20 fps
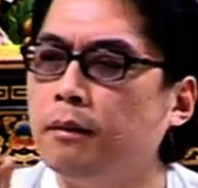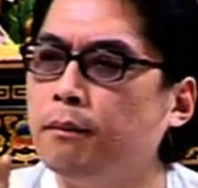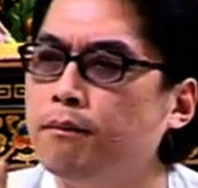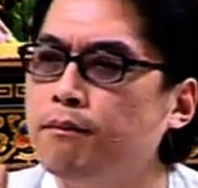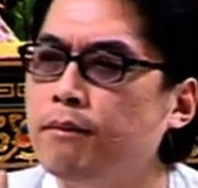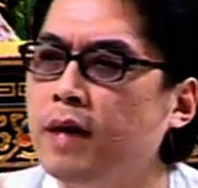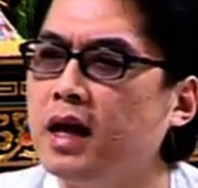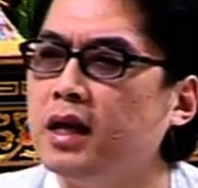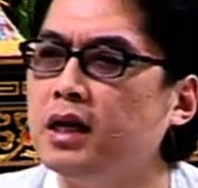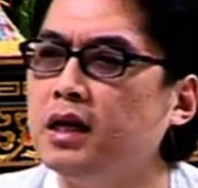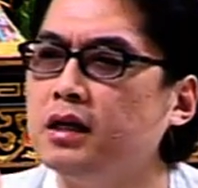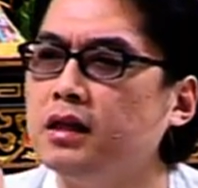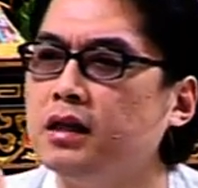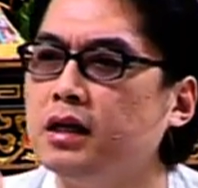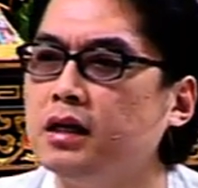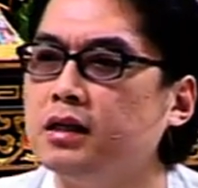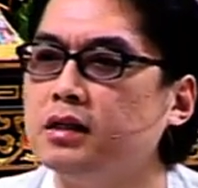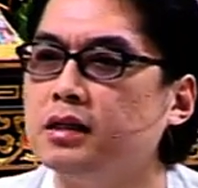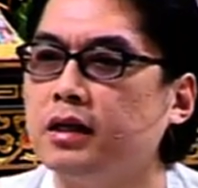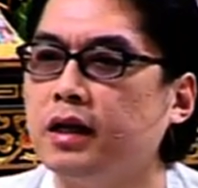many
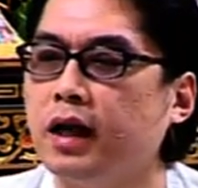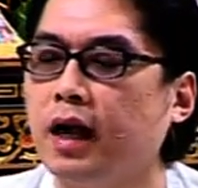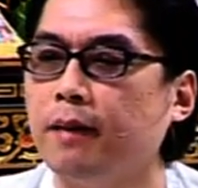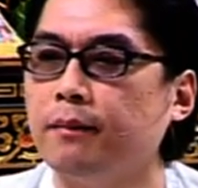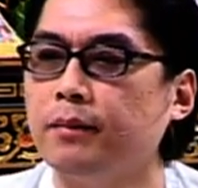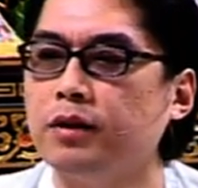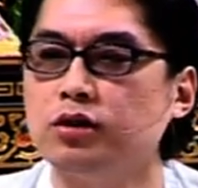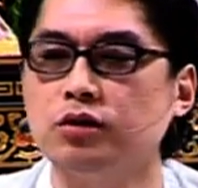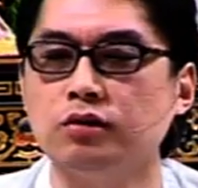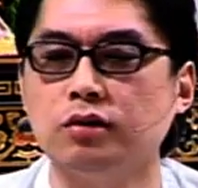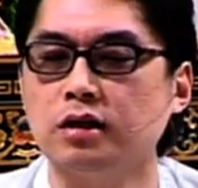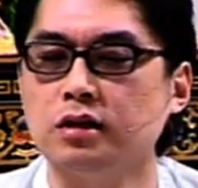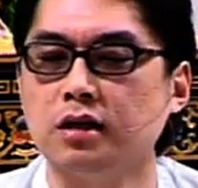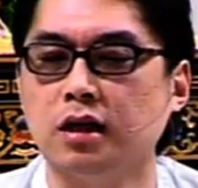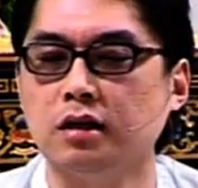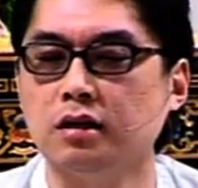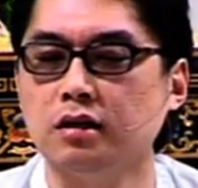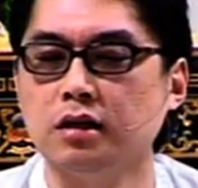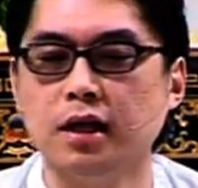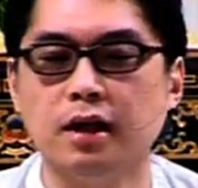things that happen to us
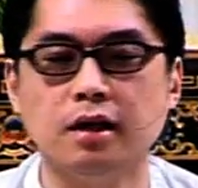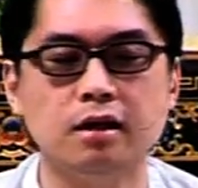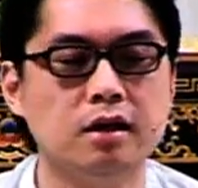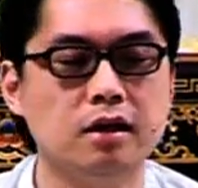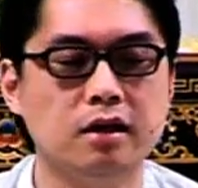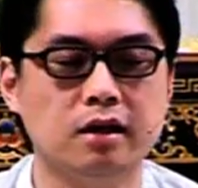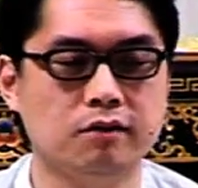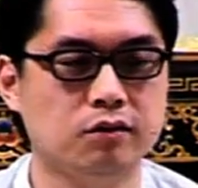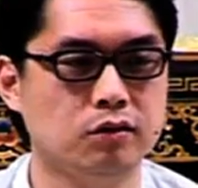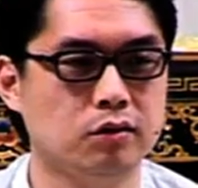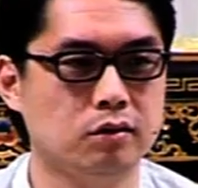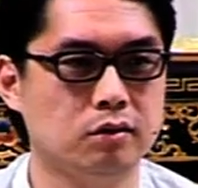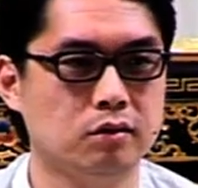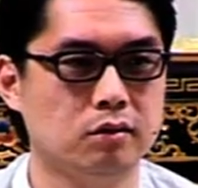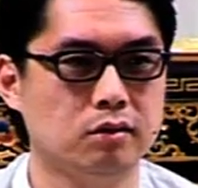on a daily level,